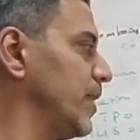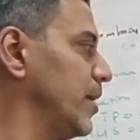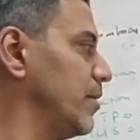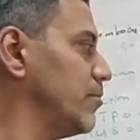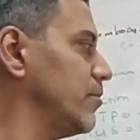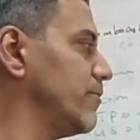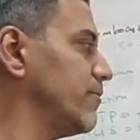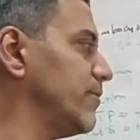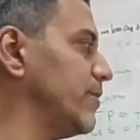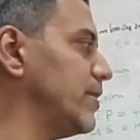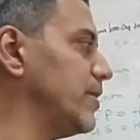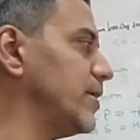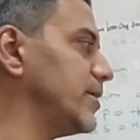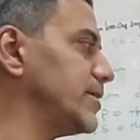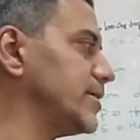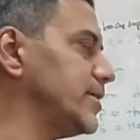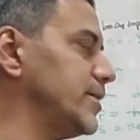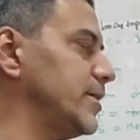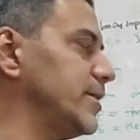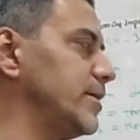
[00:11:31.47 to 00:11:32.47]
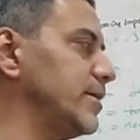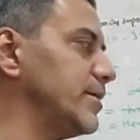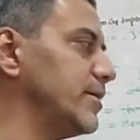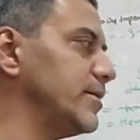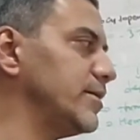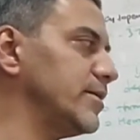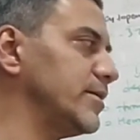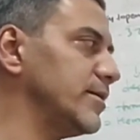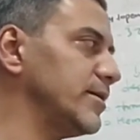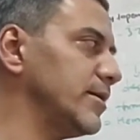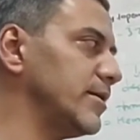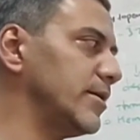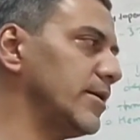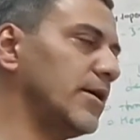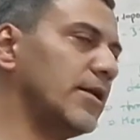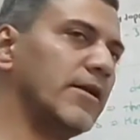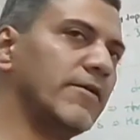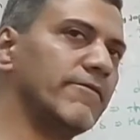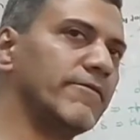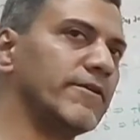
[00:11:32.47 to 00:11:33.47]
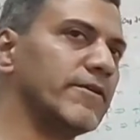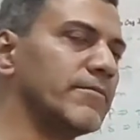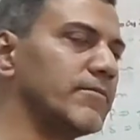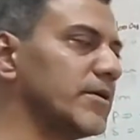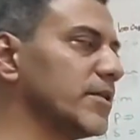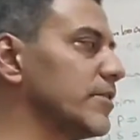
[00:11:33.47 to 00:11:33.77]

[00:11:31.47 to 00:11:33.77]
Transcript: Hemophilia C, 11.